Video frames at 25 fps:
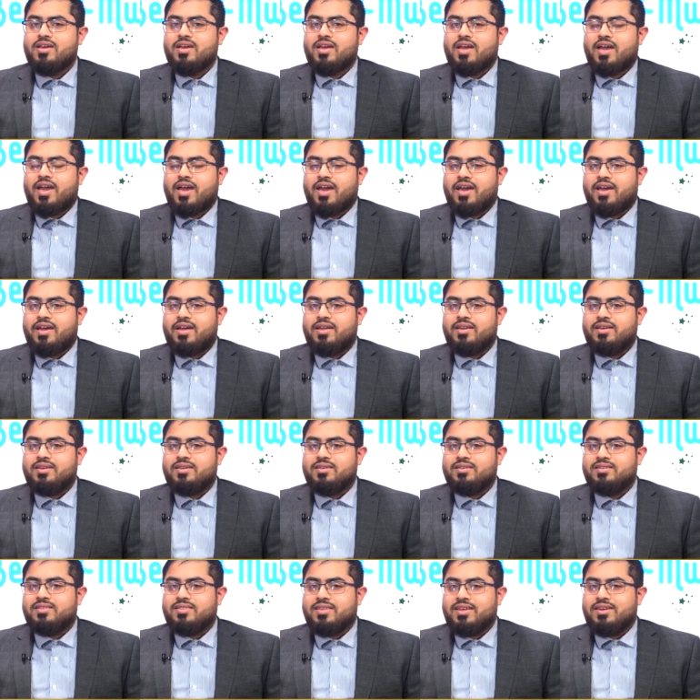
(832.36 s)

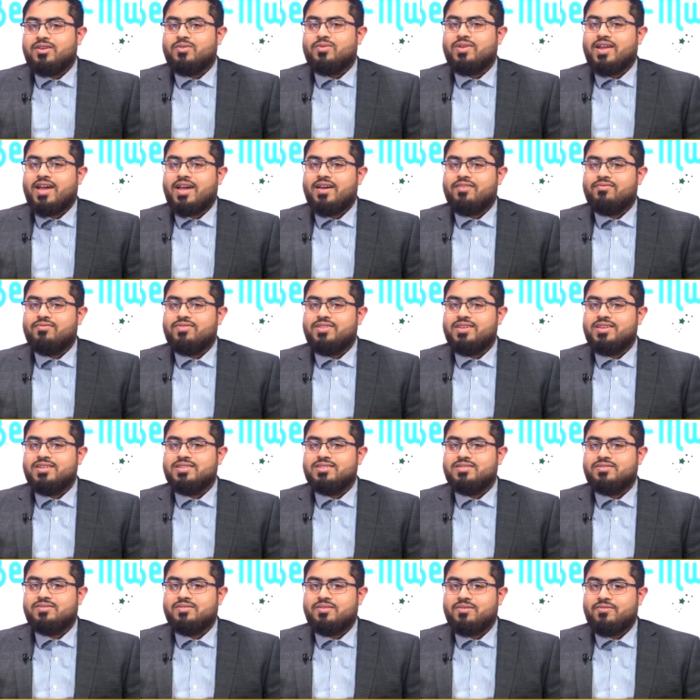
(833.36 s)
and they don't have
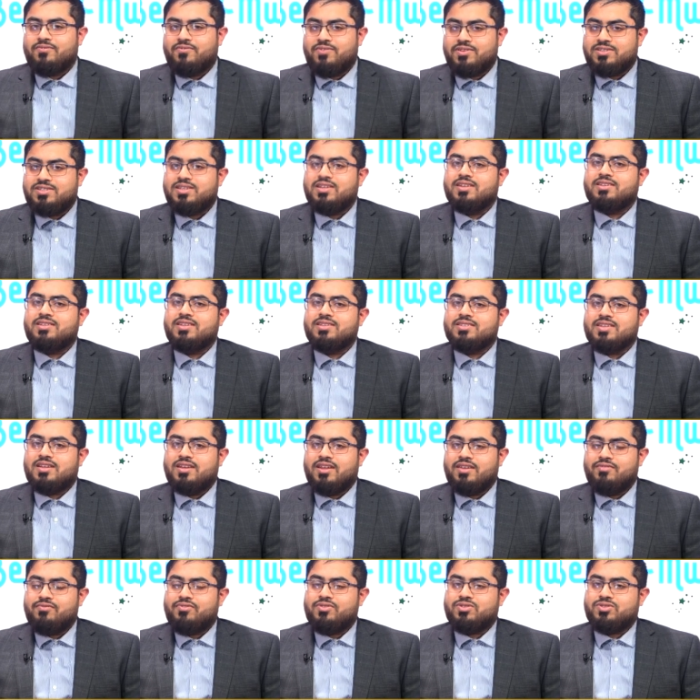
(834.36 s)
these facilities and
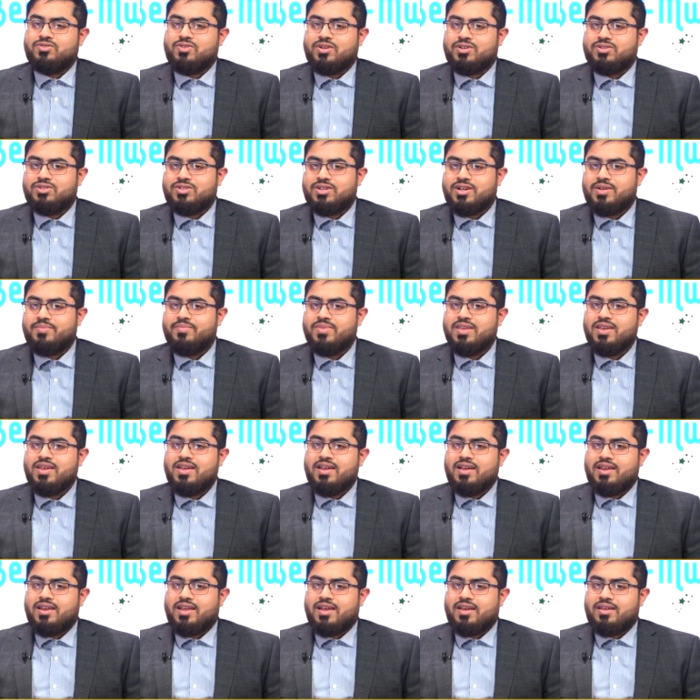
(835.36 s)
infrastructure,
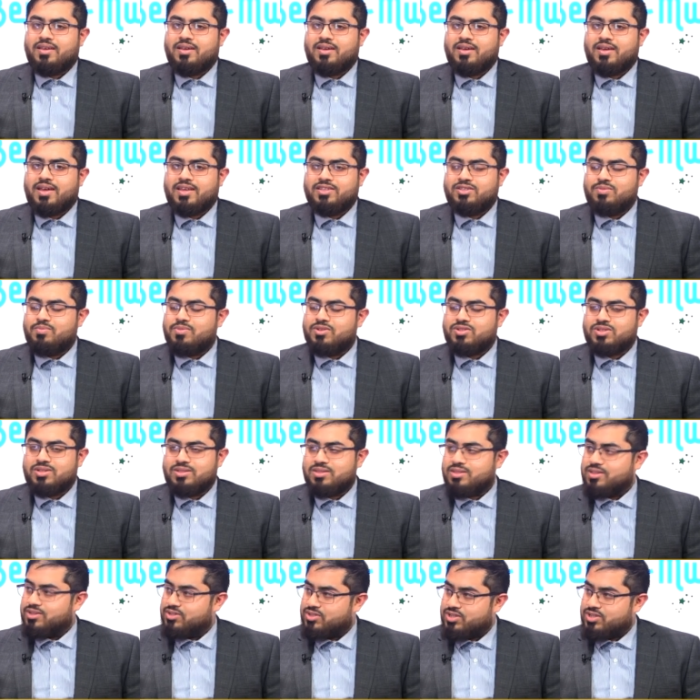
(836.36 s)
like as you mentioned, the